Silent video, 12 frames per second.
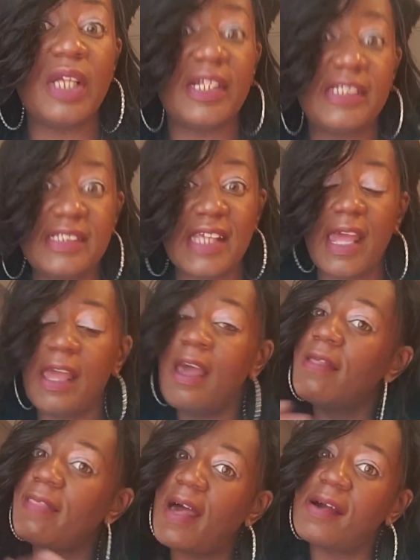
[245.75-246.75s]
let's say,
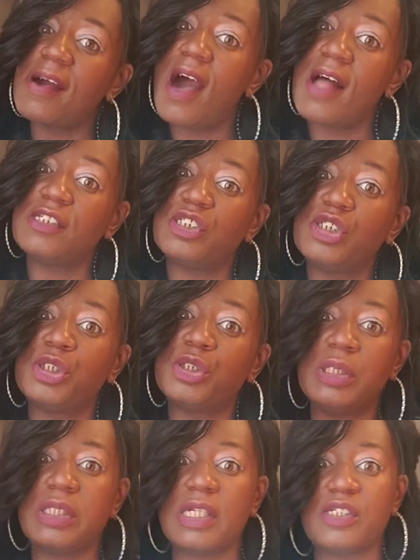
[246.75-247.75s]
that college
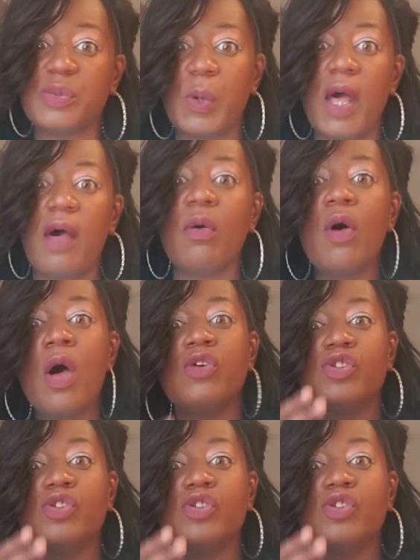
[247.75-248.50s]
student as well.